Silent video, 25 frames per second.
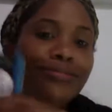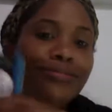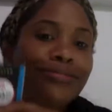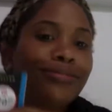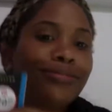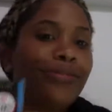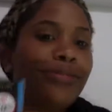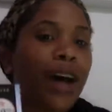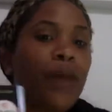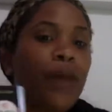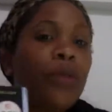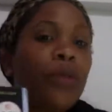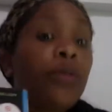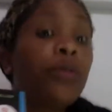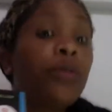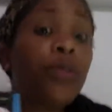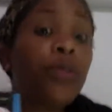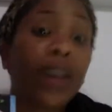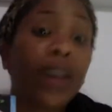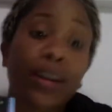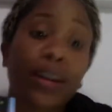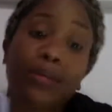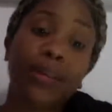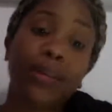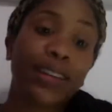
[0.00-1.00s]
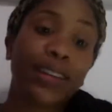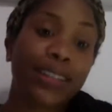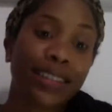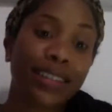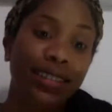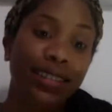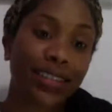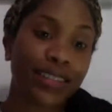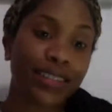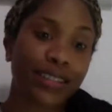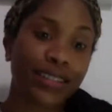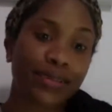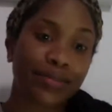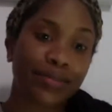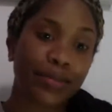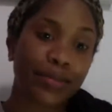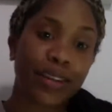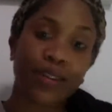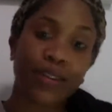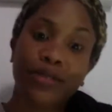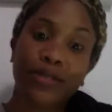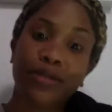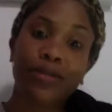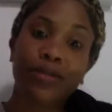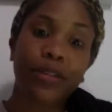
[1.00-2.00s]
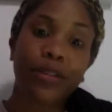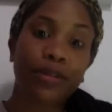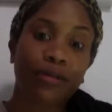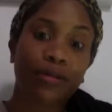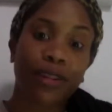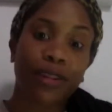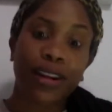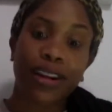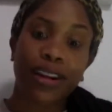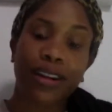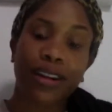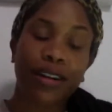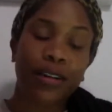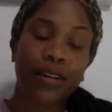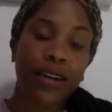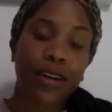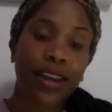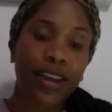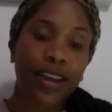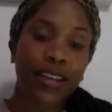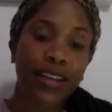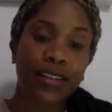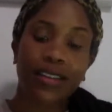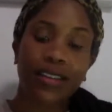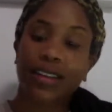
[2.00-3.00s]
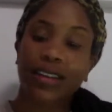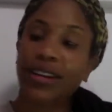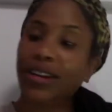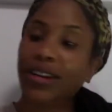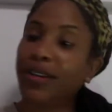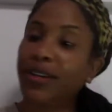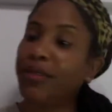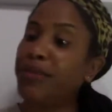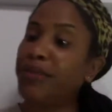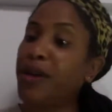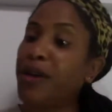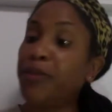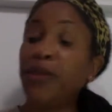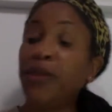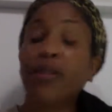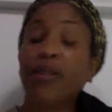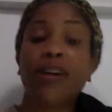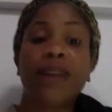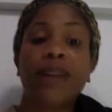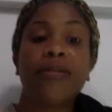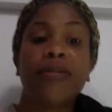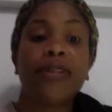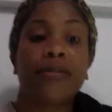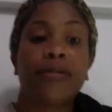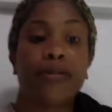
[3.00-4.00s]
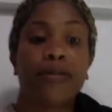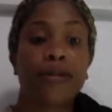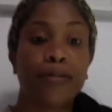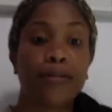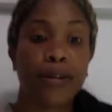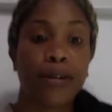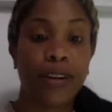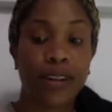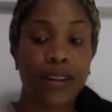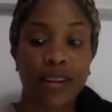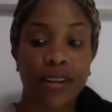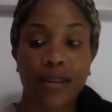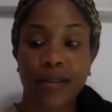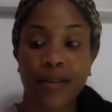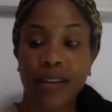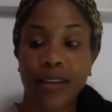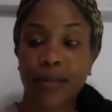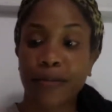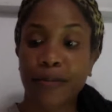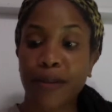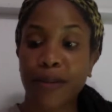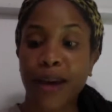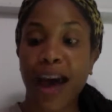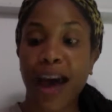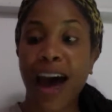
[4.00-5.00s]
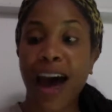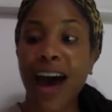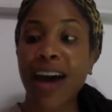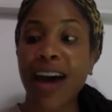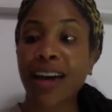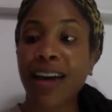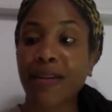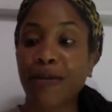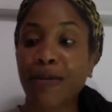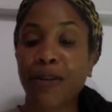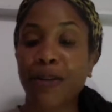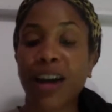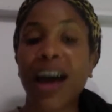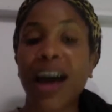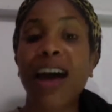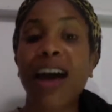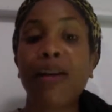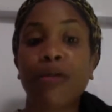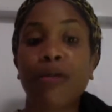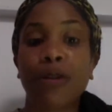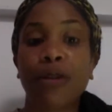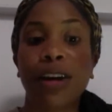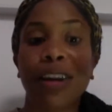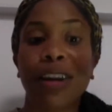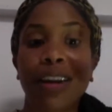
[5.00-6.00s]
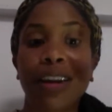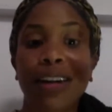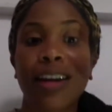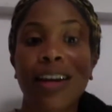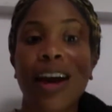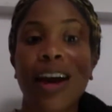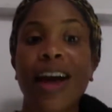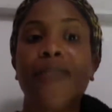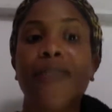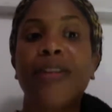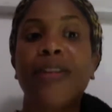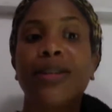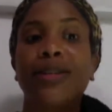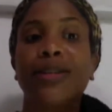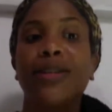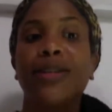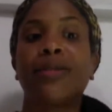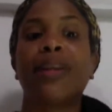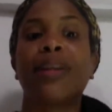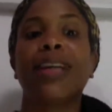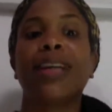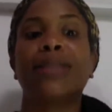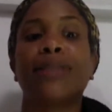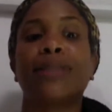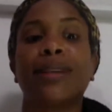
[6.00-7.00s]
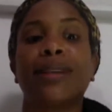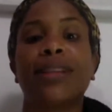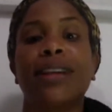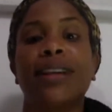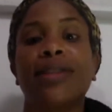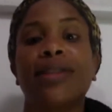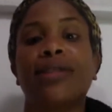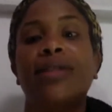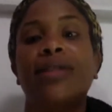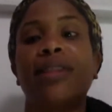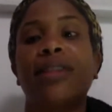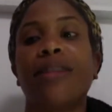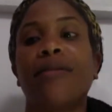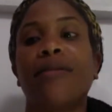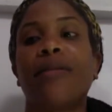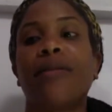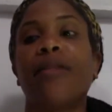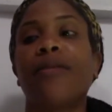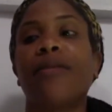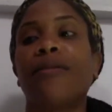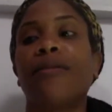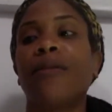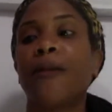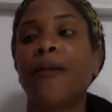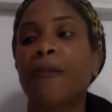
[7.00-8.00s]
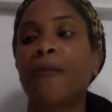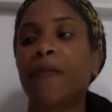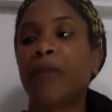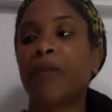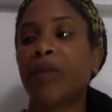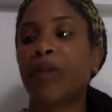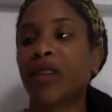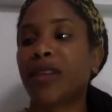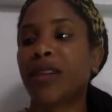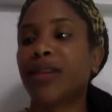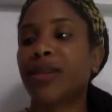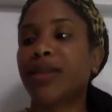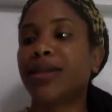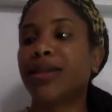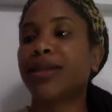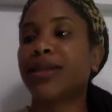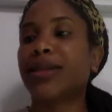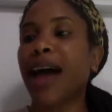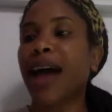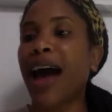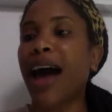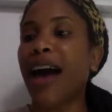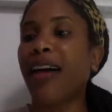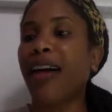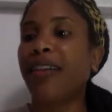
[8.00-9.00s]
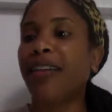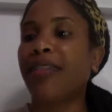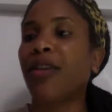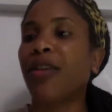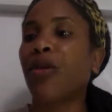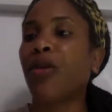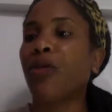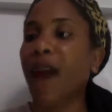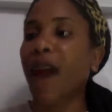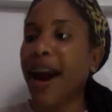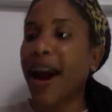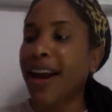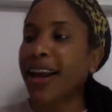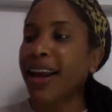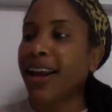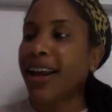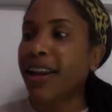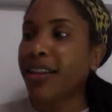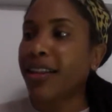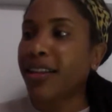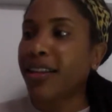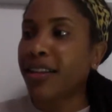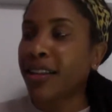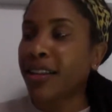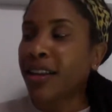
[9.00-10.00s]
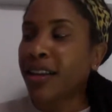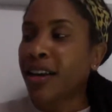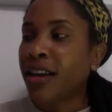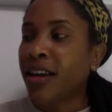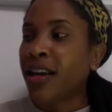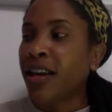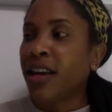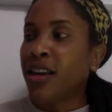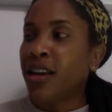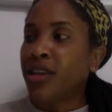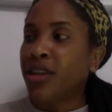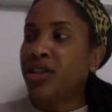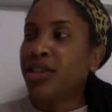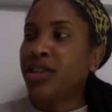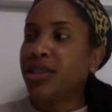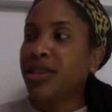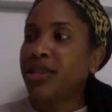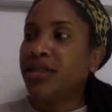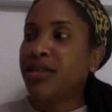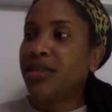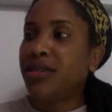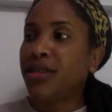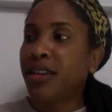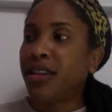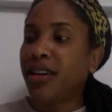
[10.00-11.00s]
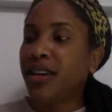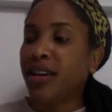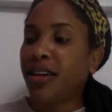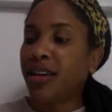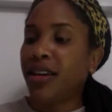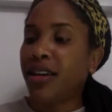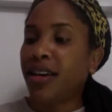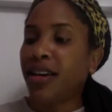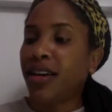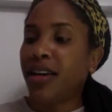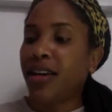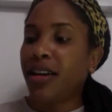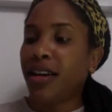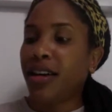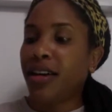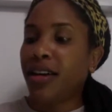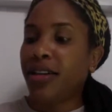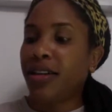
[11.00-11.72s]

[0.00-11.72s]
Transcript: recommend it. But if you want to read it, go ahead. You know, maybe you'll have a different opinion of it. But when I read, I have a certain expectation level of the style and the writing and just the